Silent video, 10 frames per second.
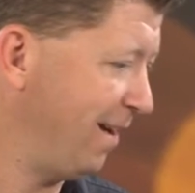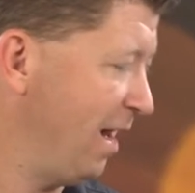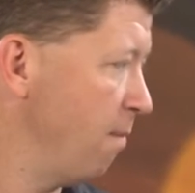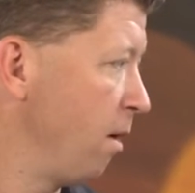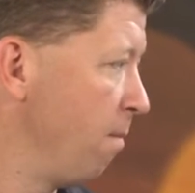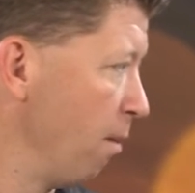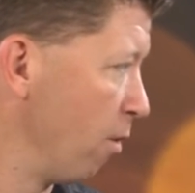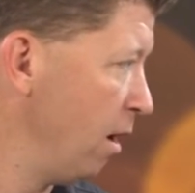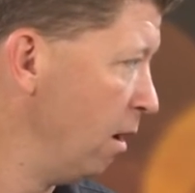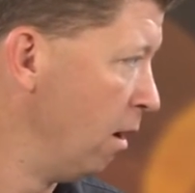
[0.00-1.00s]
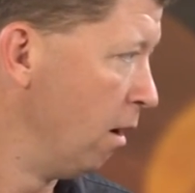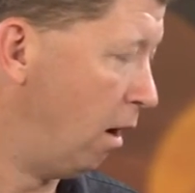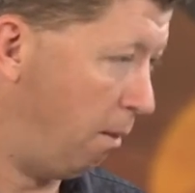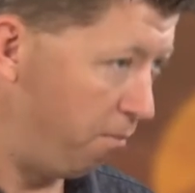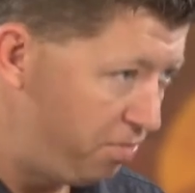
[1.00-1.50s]
dynamic memory,
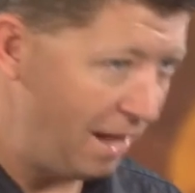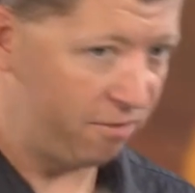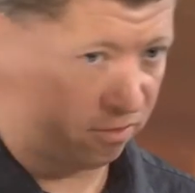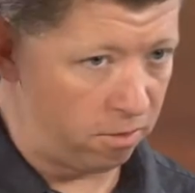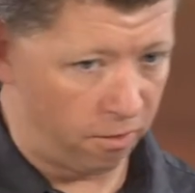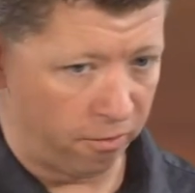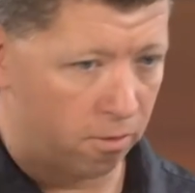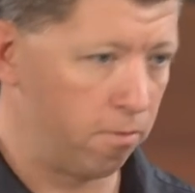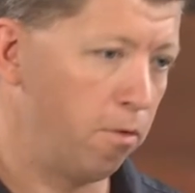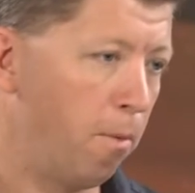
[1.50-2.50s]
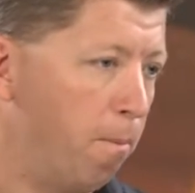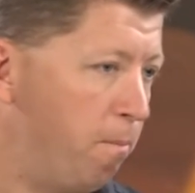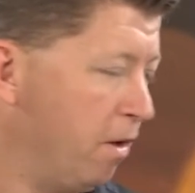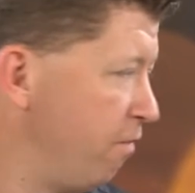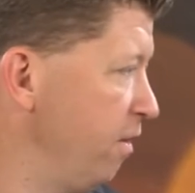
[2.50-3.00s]
that's another
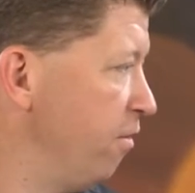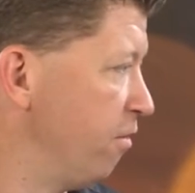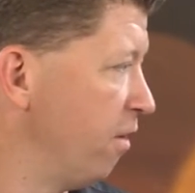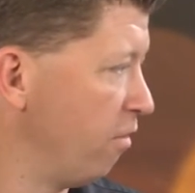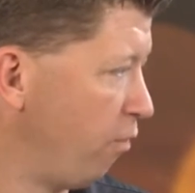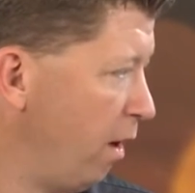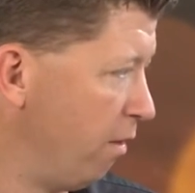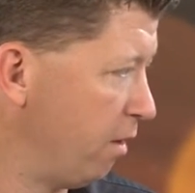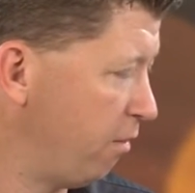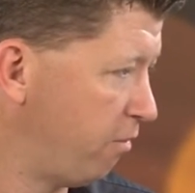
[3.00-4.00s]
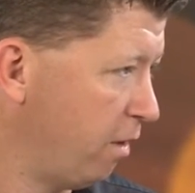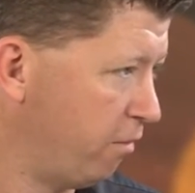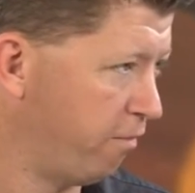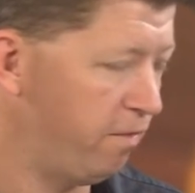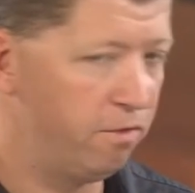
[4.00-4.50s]
big feature set as well, and that's
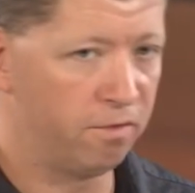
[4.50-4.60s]
a feature